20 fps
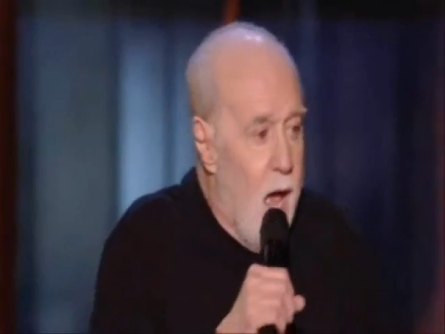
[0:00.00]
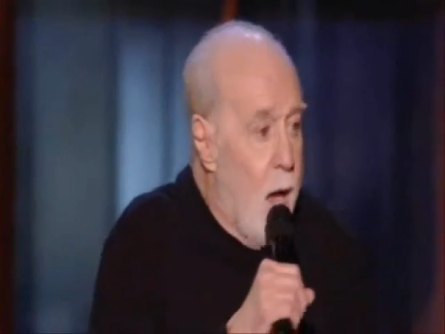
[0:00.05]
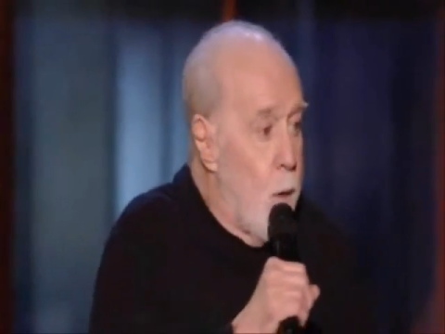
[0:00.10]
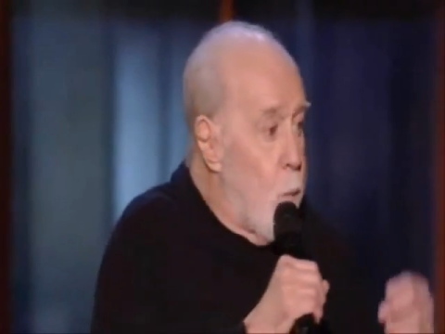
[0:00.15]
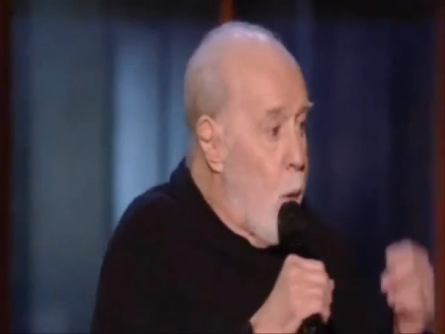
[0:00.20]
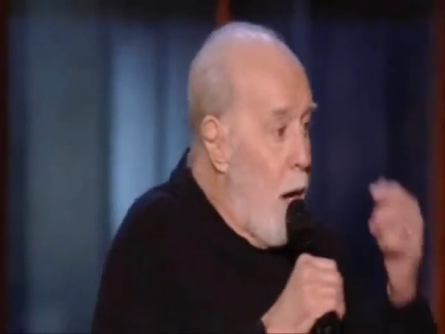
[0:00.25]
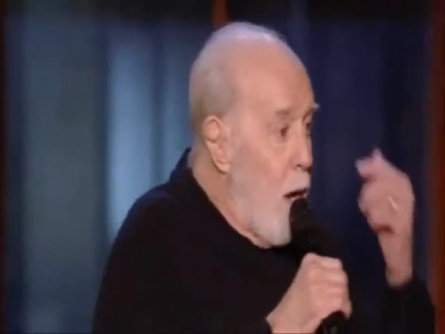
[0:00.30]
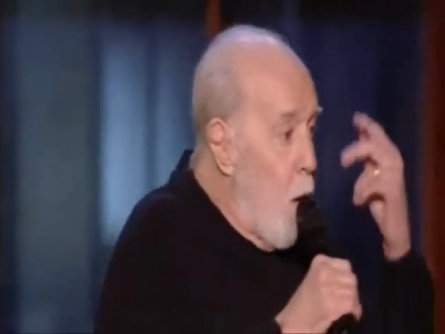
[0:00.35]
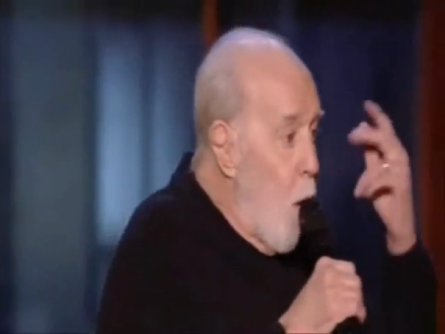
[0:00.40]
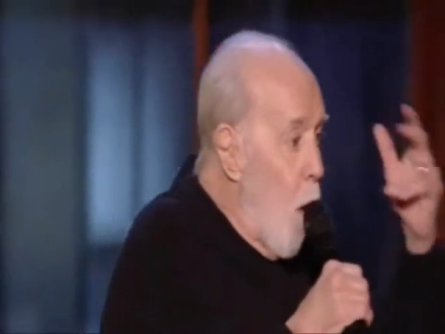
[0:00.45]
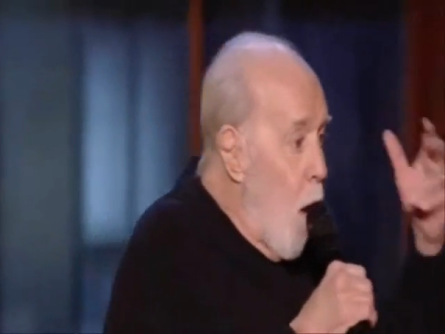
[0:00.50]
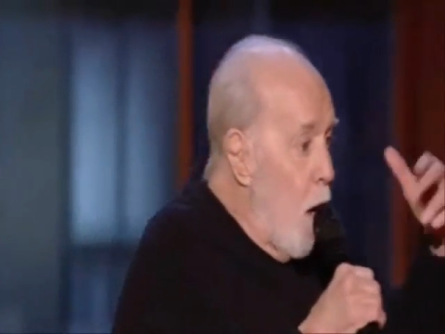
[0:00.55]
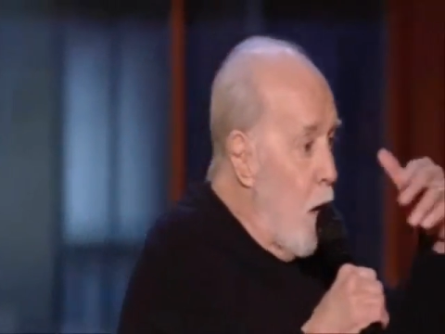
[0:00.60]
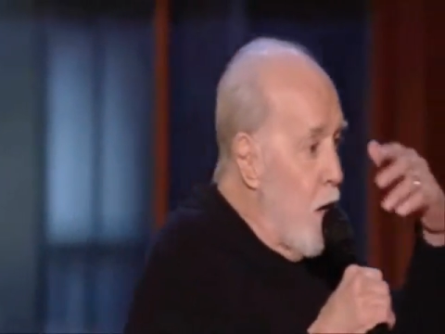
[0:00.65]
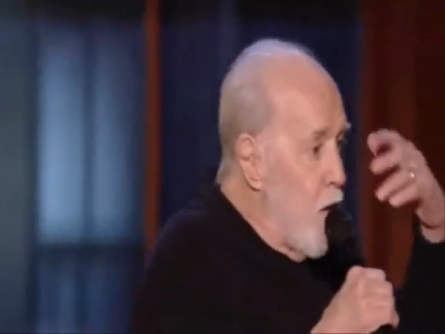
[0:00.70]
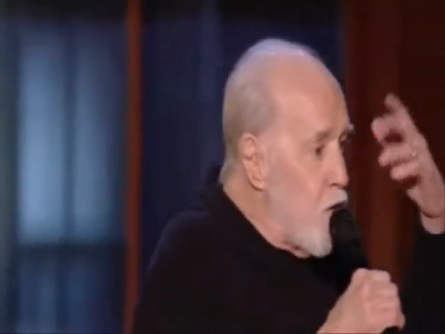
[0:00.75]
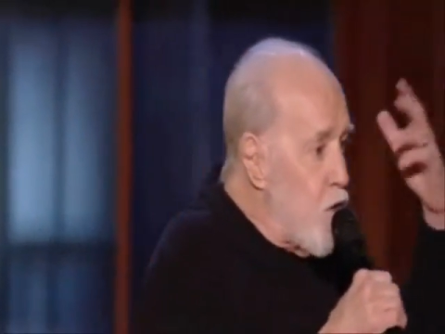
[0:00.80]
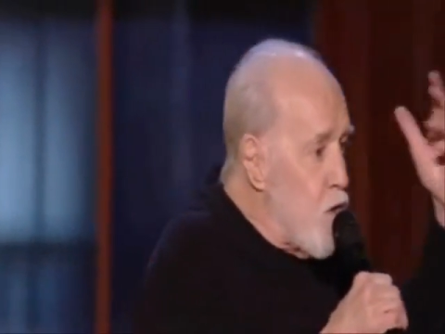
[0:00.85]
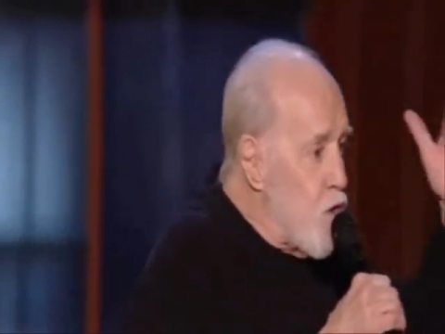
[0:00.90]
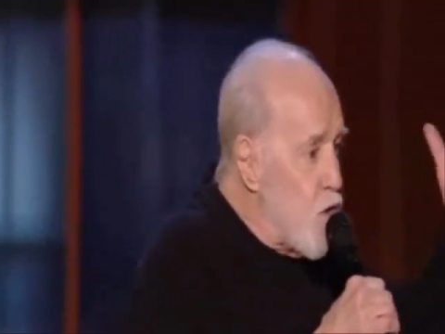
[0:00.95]
And while all
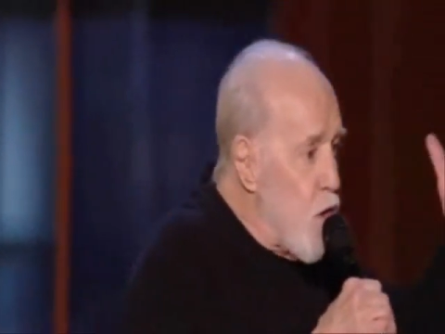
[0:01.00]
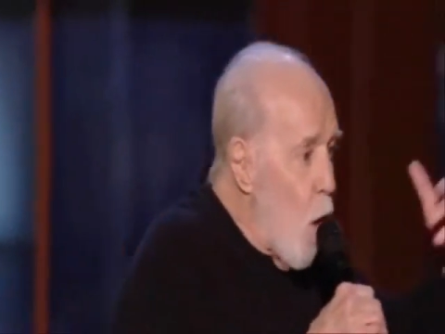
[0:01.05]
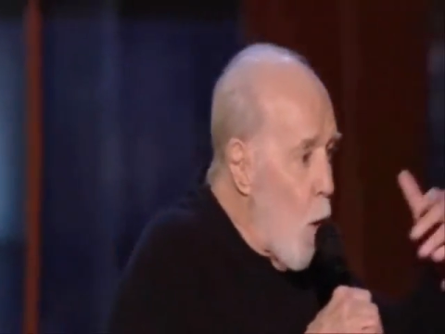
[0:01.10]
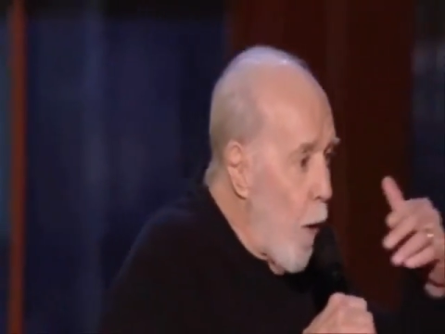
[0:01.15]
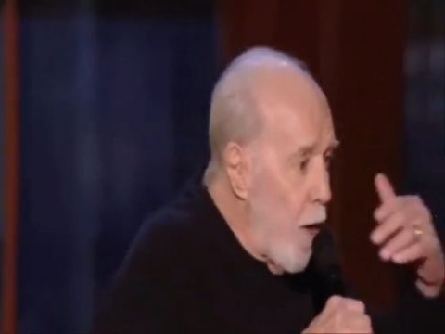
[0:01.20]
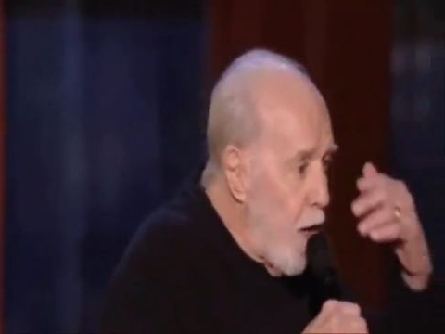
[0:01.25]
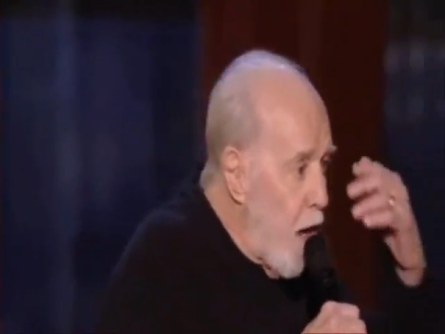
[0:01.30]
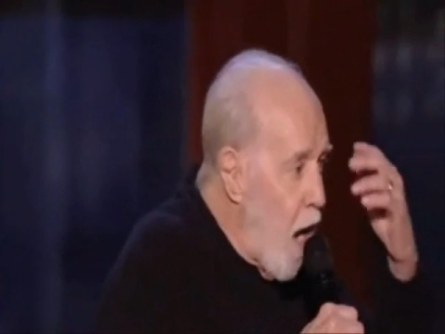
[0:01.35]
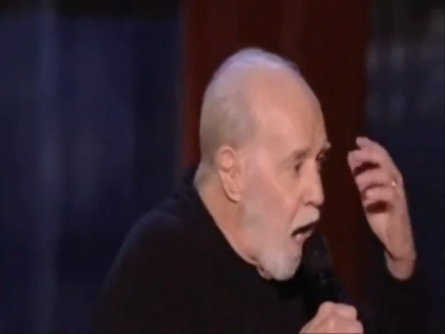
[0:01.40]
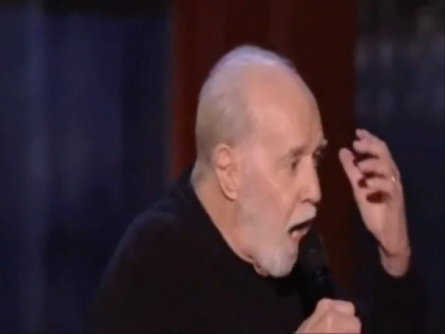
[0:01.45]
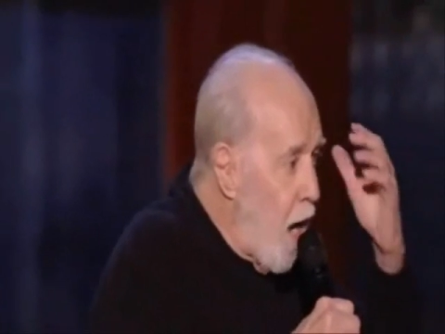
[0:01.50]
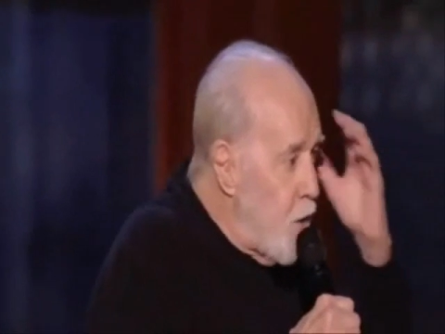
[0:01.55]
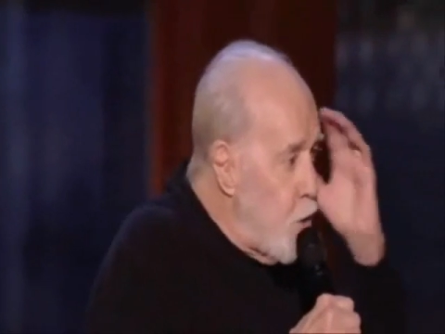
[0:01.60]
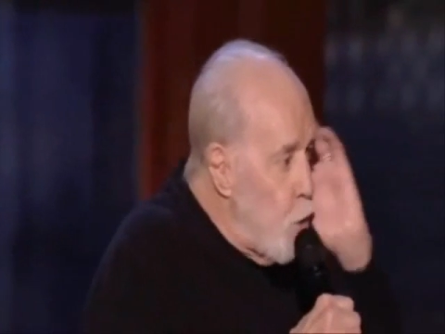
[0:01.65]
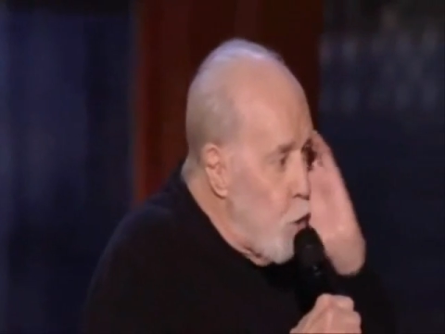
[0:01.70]
this is going on,